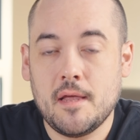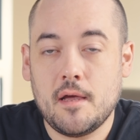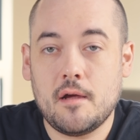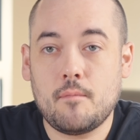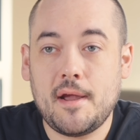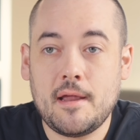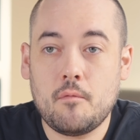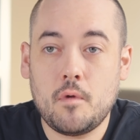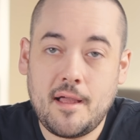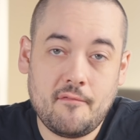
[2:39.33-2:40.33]
Right now,
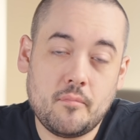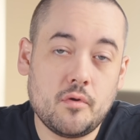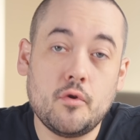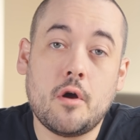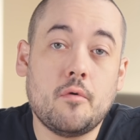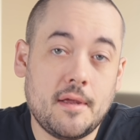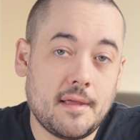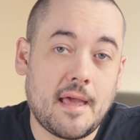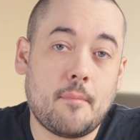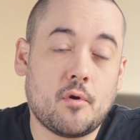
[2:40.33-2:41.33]
we'll have Pluto in
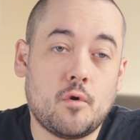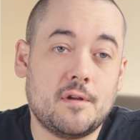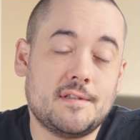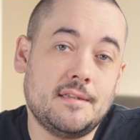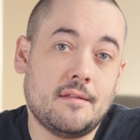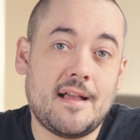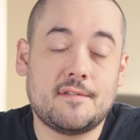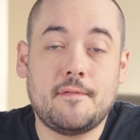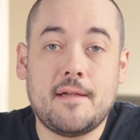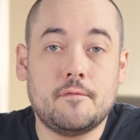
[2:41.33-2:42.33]
Capricorn. It's in the
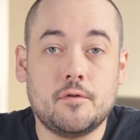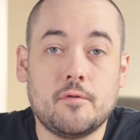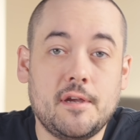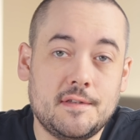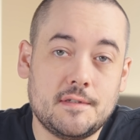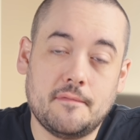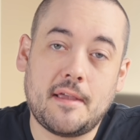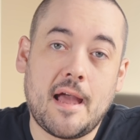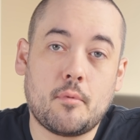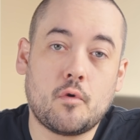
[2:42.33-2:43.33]
last 5 degrees of
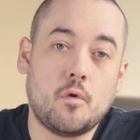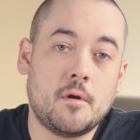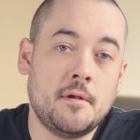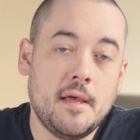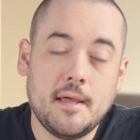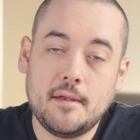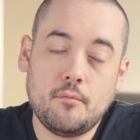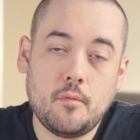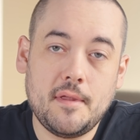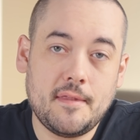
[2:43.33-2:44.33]
Capricorn, and it
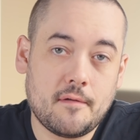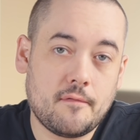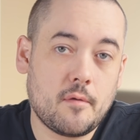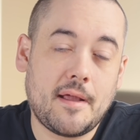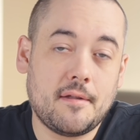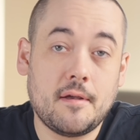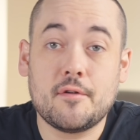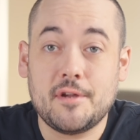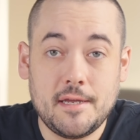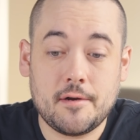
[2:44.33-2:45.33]
will be there for about another
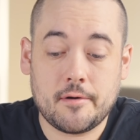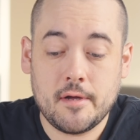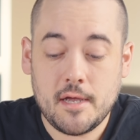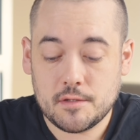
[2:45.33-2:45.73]
year.